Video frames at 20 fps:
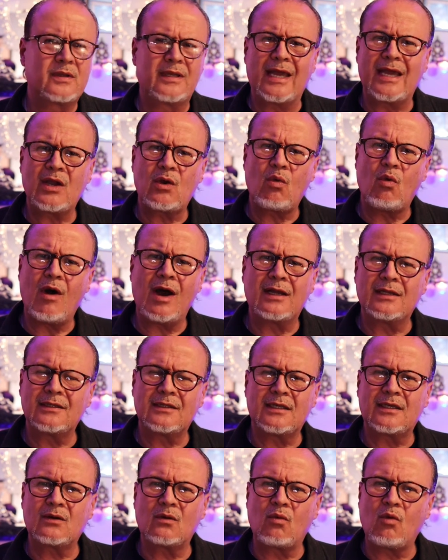they
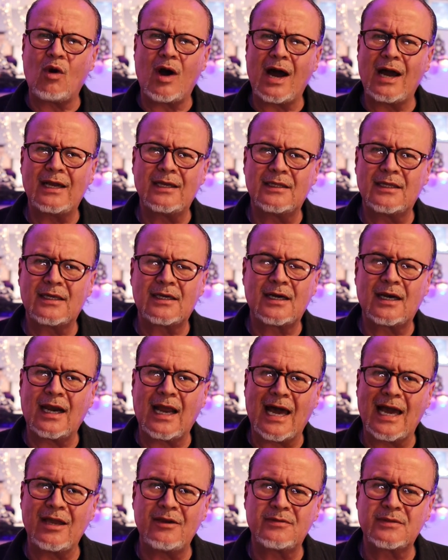wonder why their
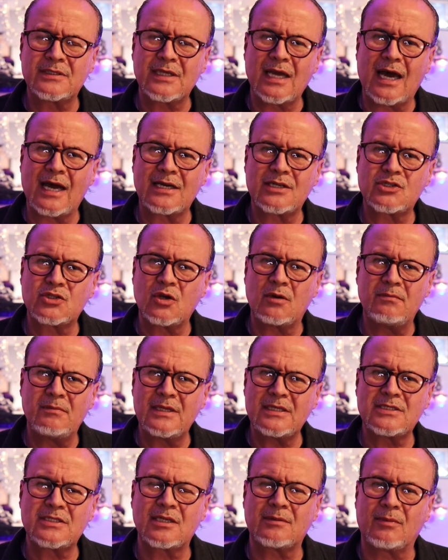lives are so
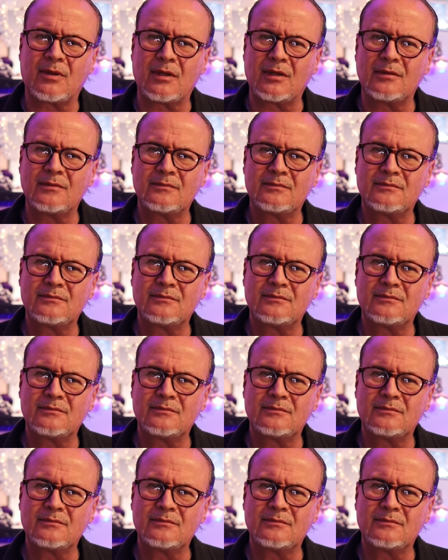miserable.